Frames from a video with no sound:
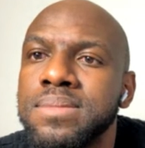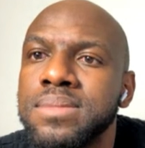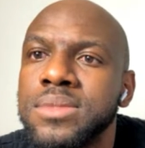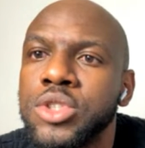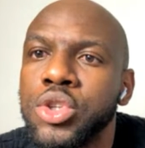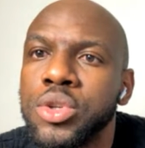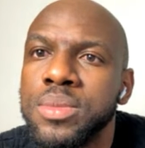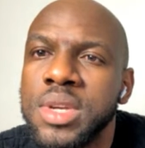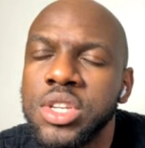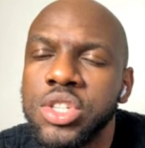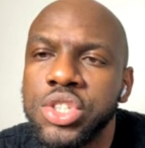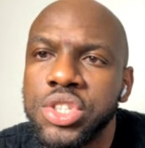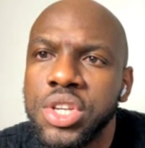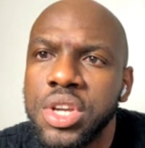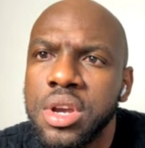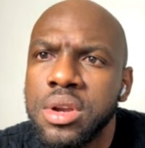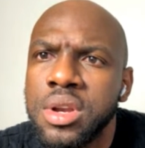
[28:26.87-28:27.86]
Should be
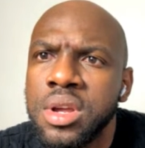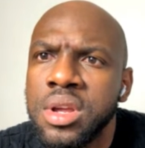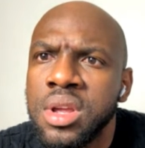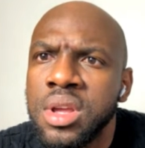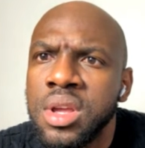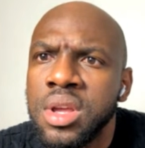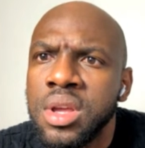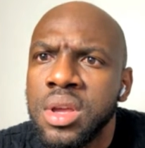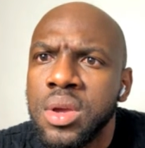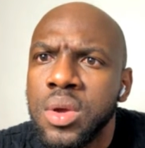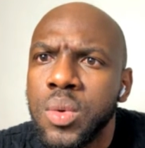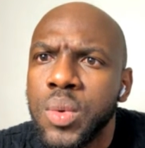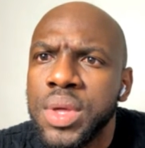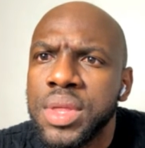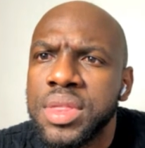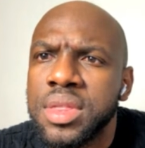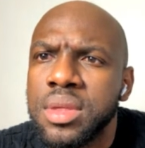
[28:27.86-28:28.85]
shared
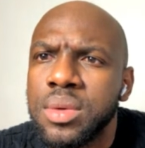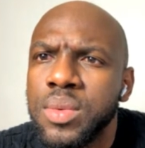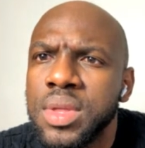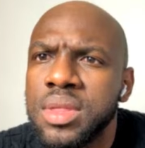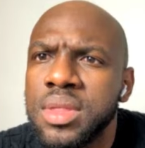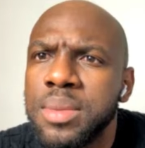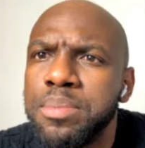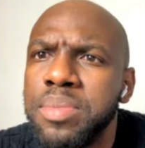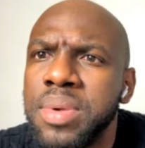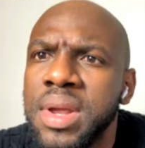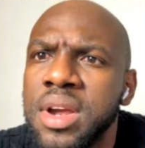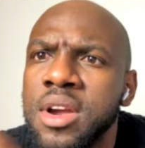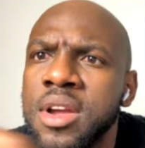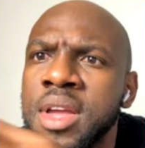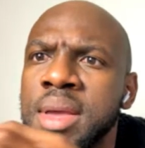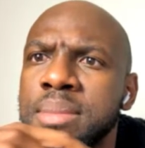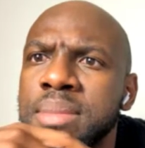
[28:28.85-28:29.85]
with the
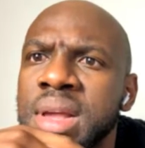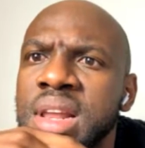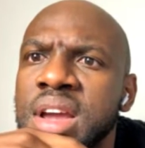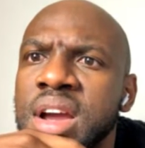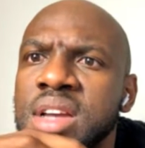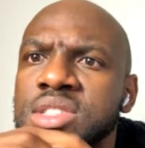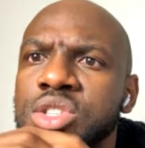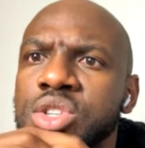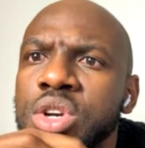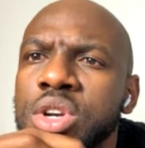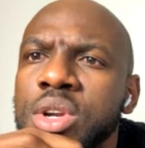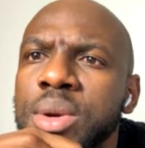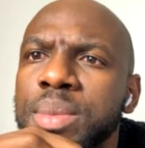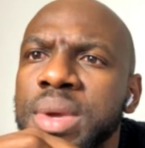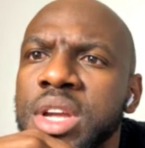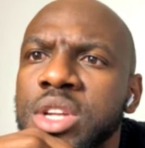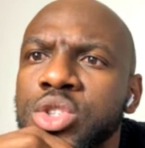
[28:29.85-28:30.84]
player. Billy has turned
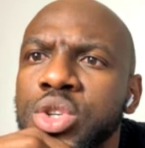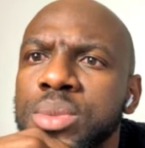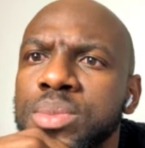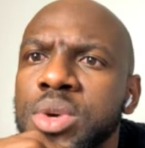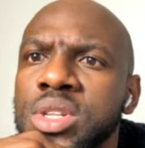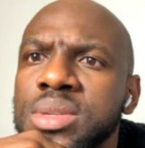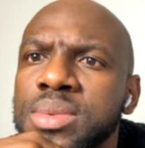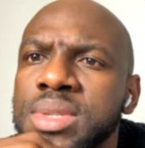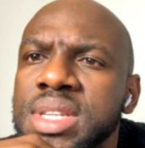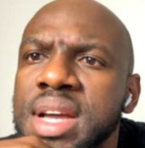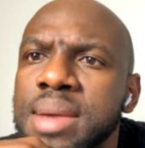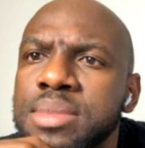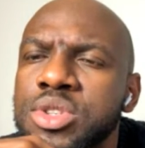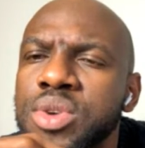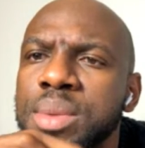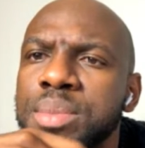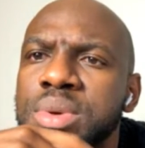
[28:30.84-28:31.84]
up injured multiple
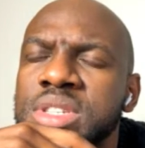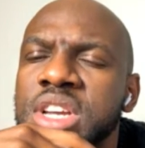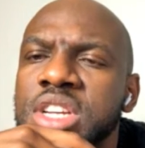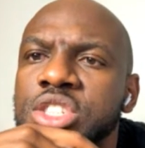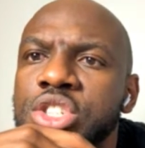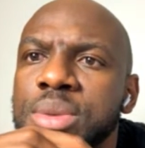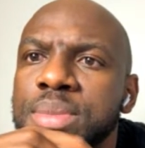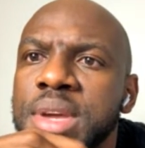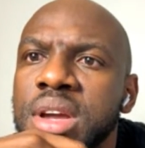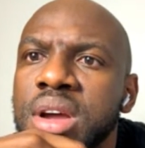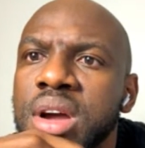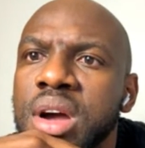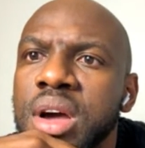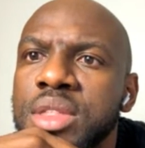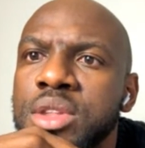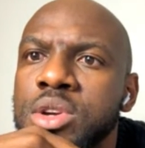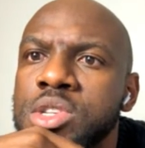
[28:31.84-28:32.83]
times to represent Jamaica.
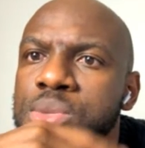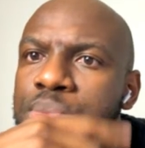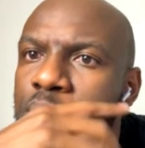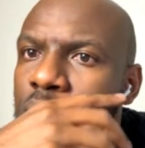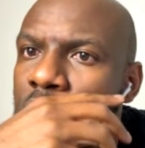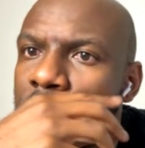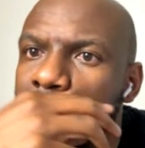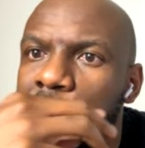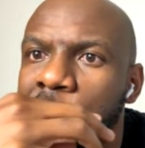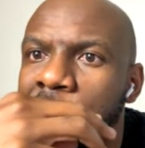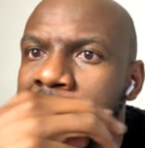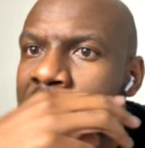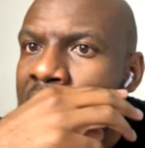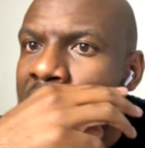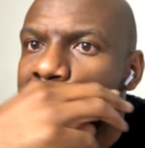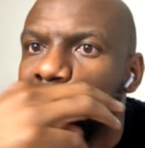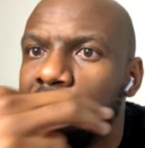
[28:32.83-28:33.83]
Others pull out,
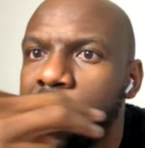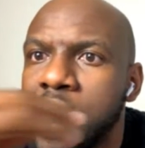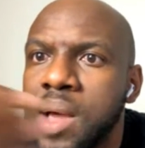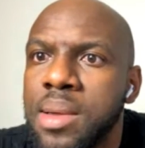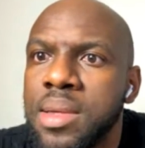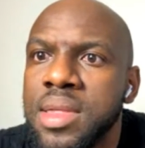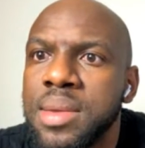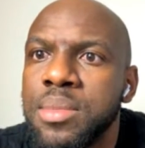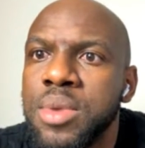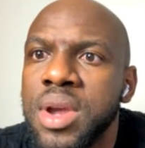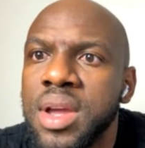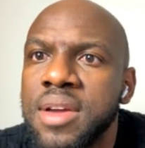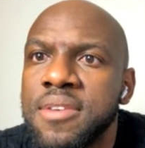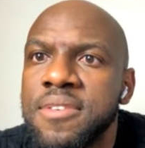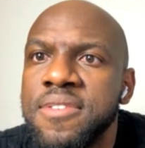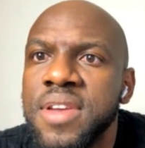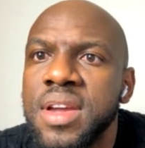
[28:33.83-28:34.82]
they break
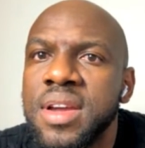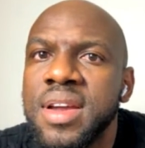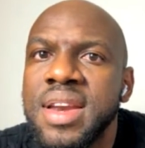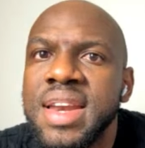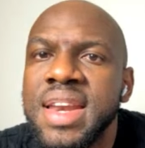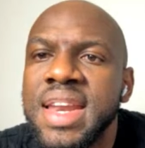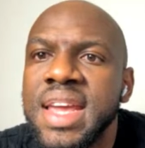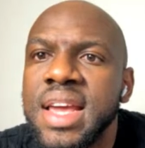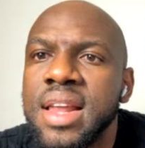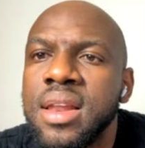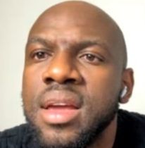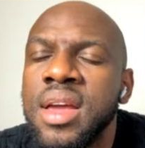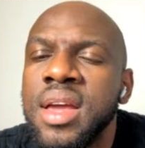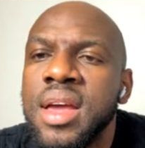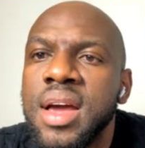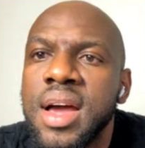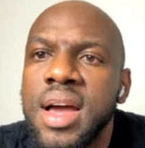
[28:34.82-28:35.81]
a fingernail.
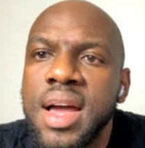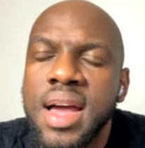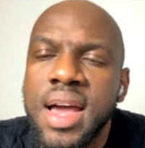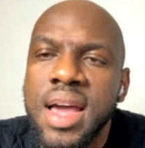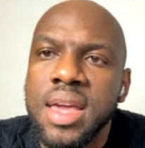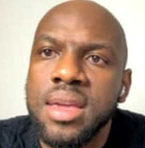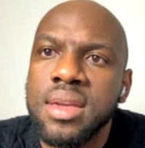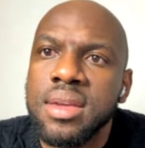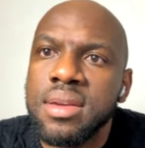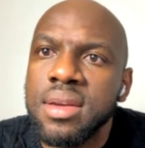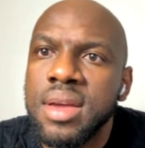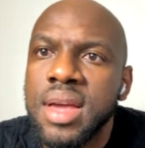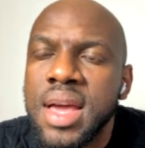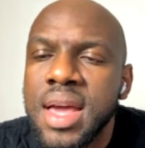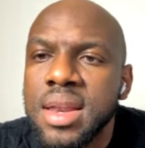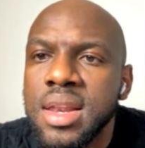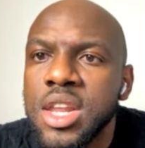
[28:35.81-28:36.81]

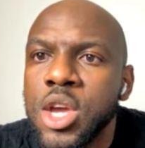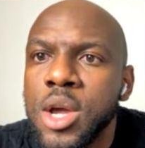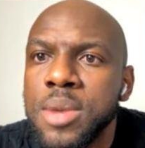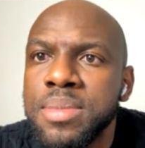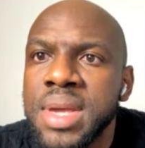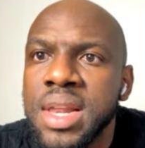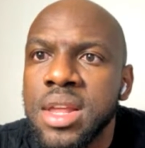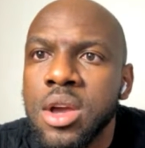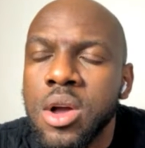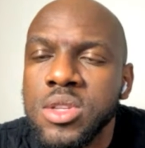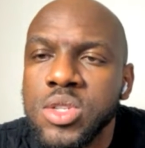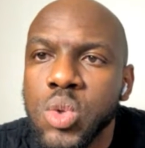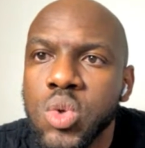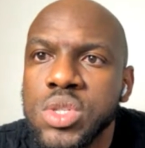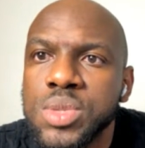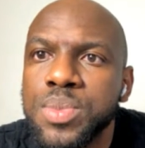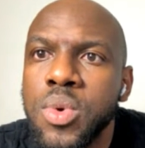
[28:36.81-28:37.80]
And Leon Bailey
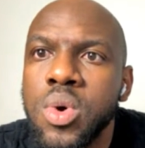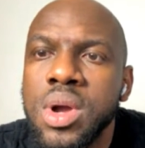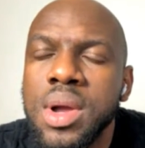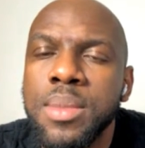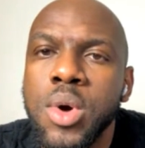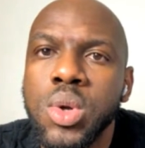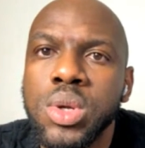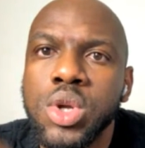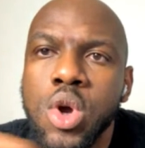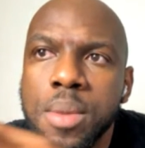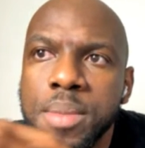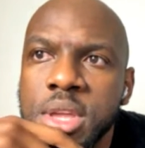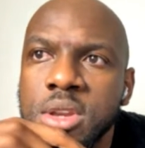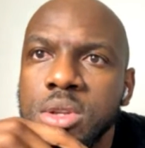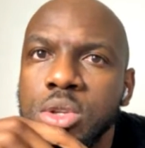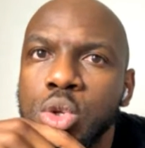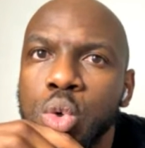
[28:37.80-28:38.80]
also spoke about
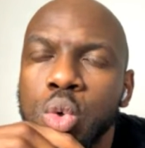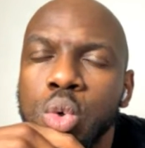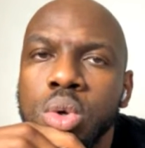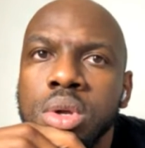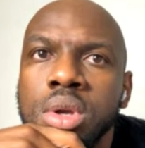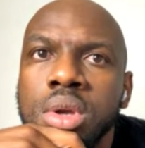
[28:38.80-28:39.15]
coming to